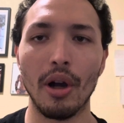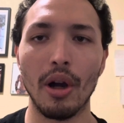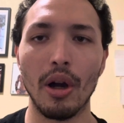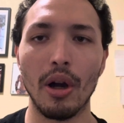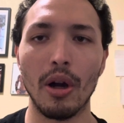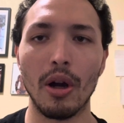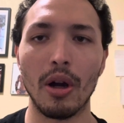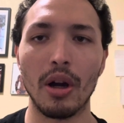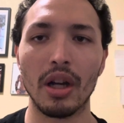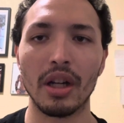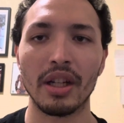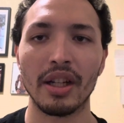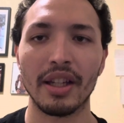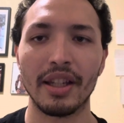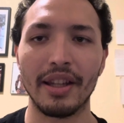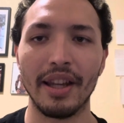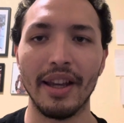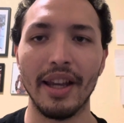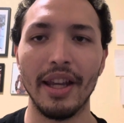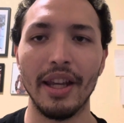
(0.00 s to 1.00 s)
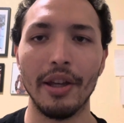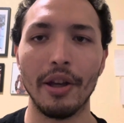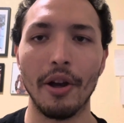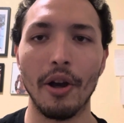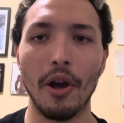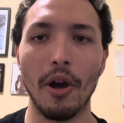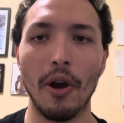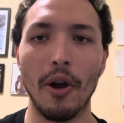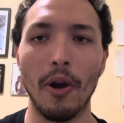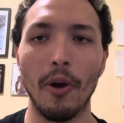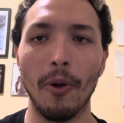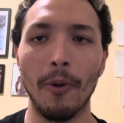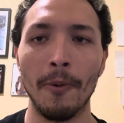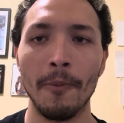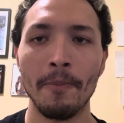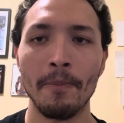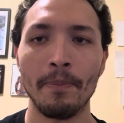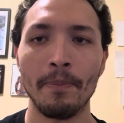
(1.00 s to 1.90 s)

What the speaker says: RKO.